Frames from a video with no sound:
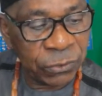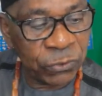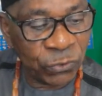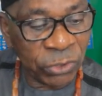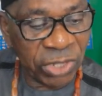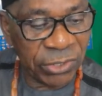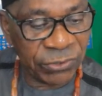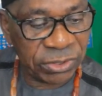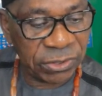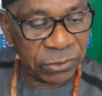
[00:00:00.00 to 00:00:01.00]

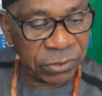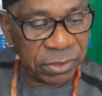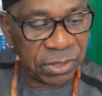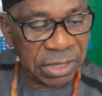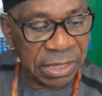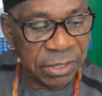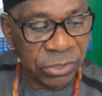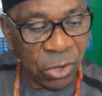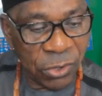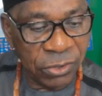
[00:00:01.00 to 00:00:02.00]
stutters,
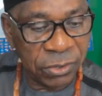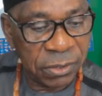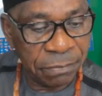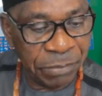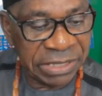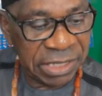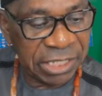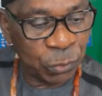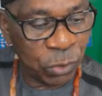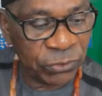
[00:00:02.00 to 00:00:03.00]
no, but
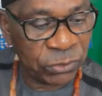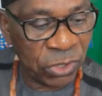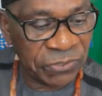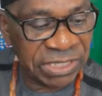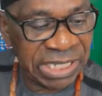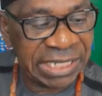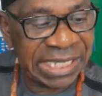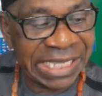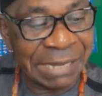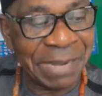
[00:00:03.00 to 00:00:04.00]
it was considered
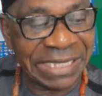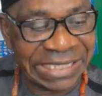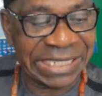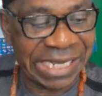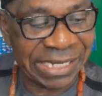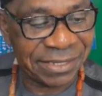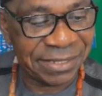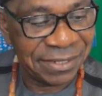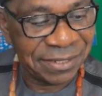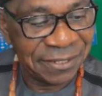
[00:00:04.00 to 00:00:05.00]
immaterial.
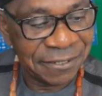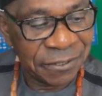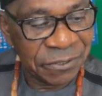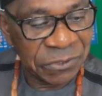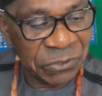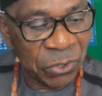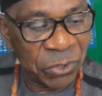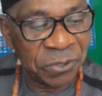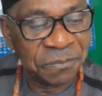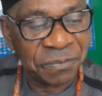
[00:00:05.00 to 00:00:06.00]

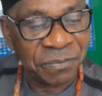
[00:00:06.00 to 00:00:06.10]
So